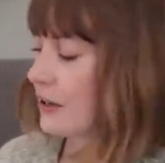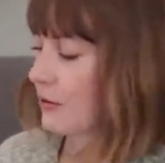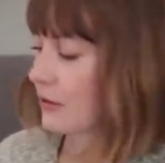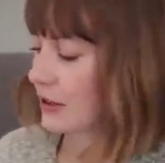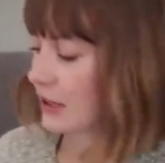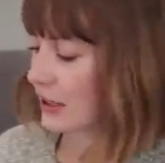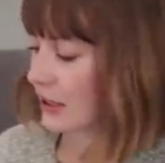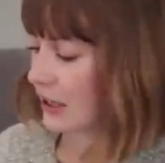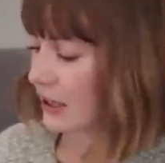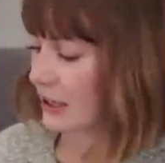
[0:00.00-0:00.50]

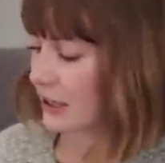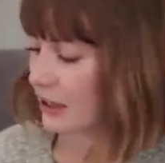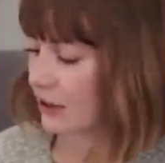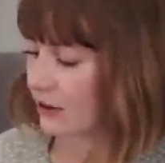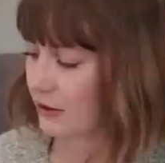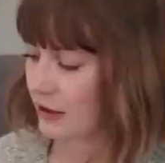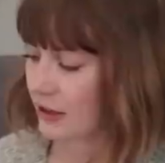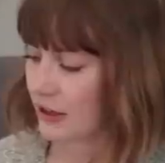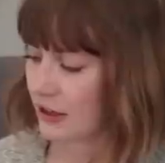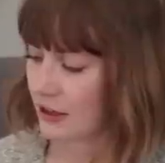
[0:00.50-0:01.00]
when they lay
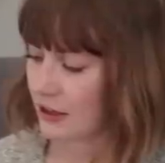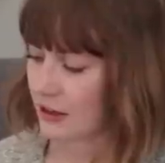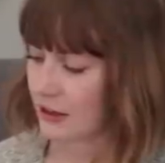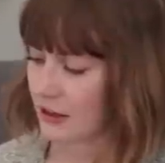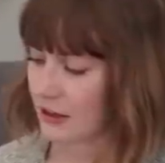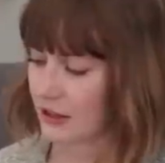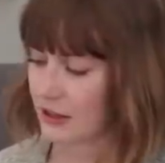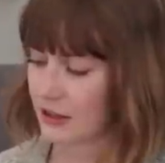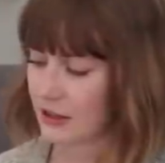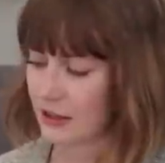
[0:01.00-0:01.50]
down,
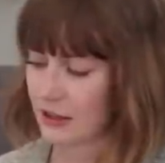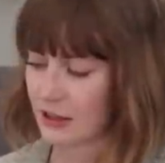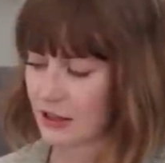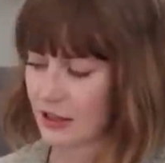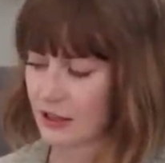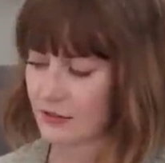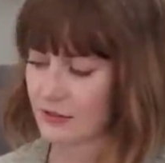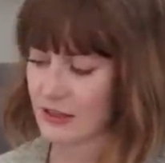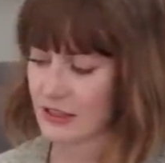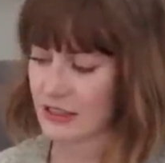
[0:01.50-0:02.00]
the
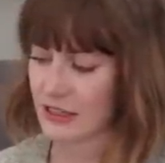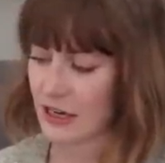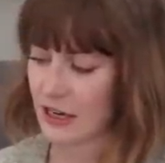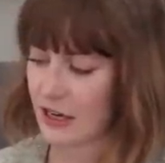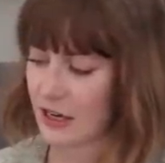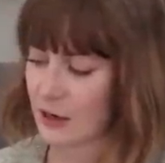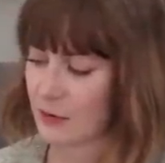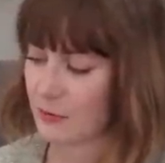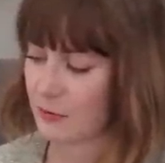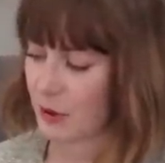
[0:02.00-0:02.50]
kind of
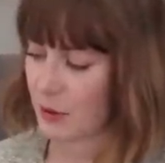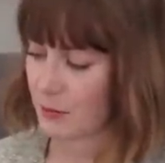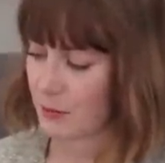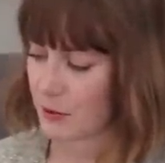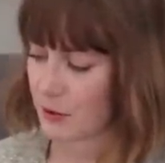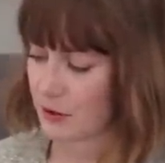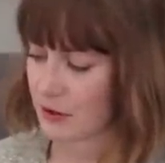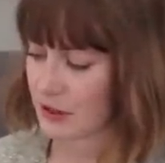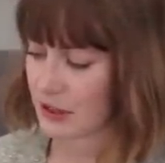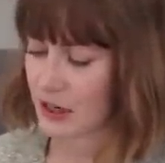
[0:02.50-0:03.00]
side
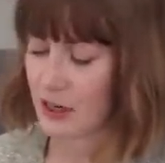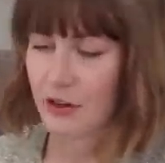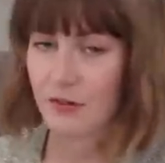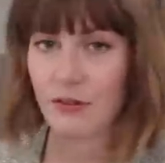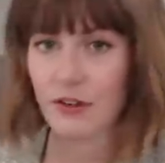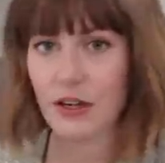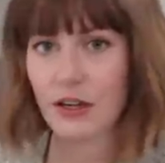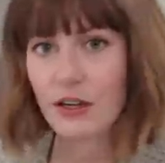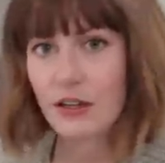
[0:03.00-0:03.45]
bumpers kind of